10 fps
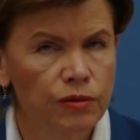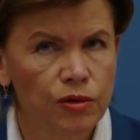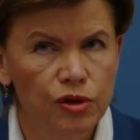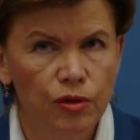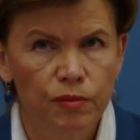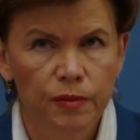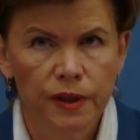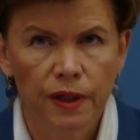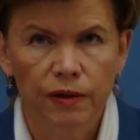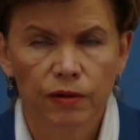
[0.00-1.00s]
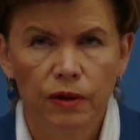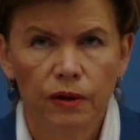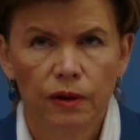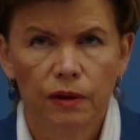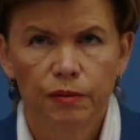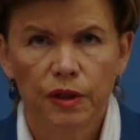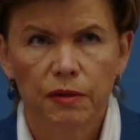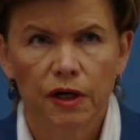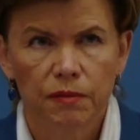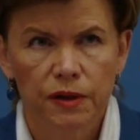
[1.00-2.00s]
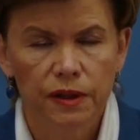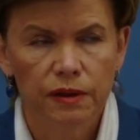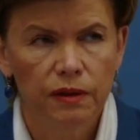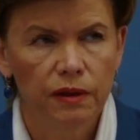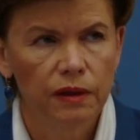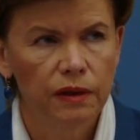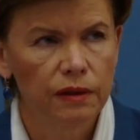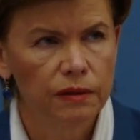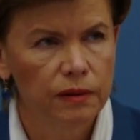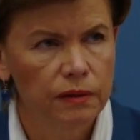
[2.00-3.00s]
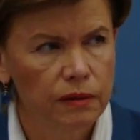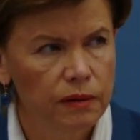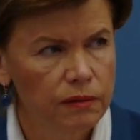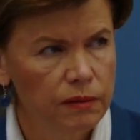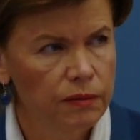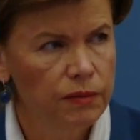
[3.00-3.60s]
by providing information, by providing access.